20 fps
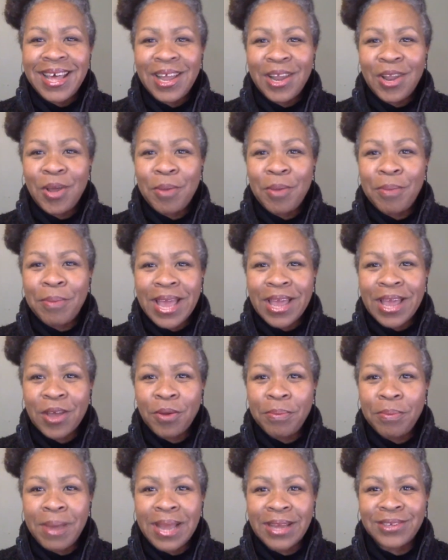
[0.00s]
Hello,
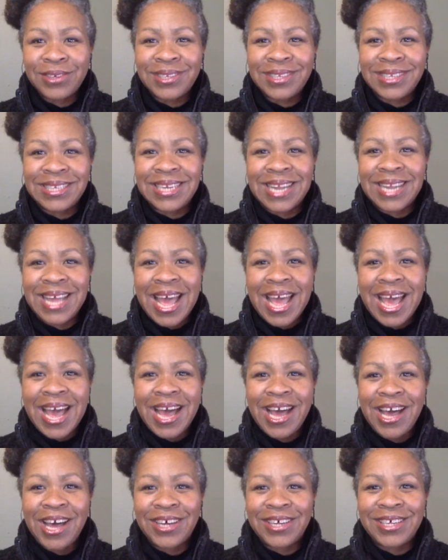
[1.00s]
Michael. Michael's in the
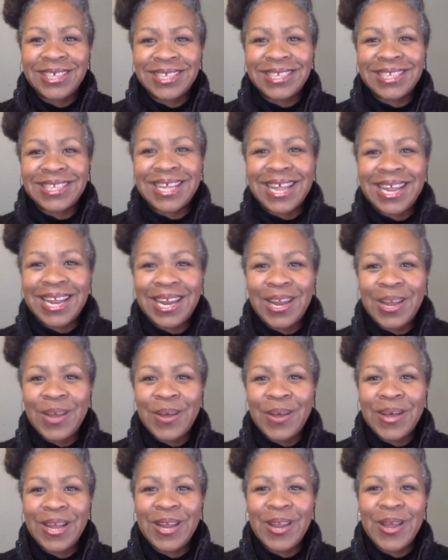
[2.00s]
house.
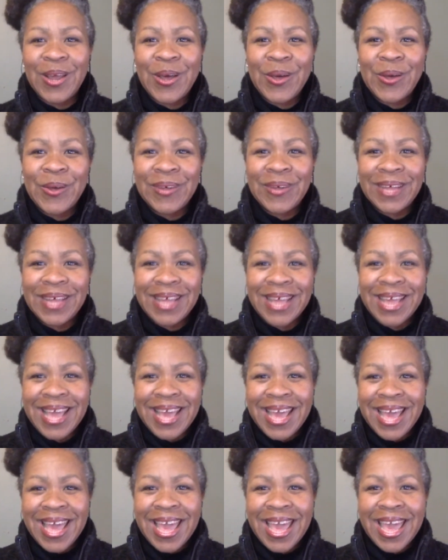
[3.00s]
Hello, hello.
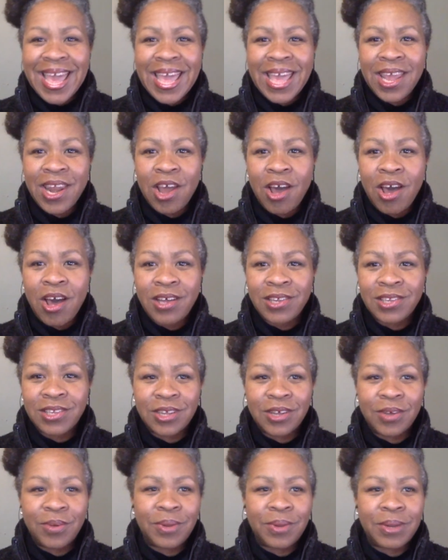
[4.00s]
And
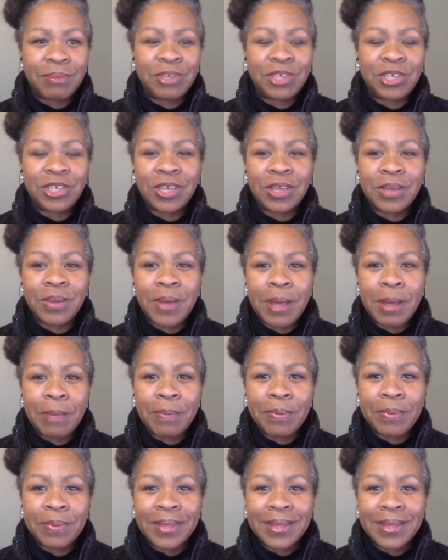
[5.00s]
also, well, let me show you up.